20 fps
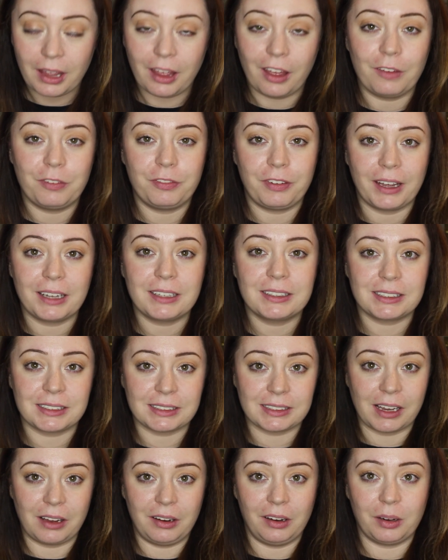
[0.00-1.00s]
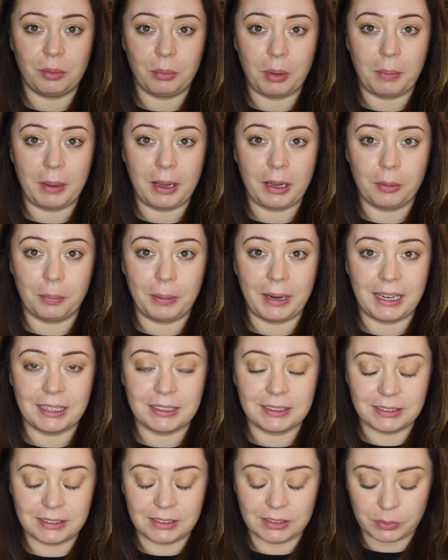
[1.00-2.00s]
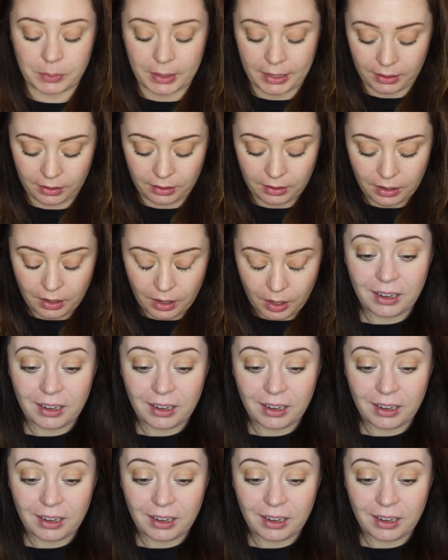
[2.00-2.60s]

affects how long my makeup lasts as well.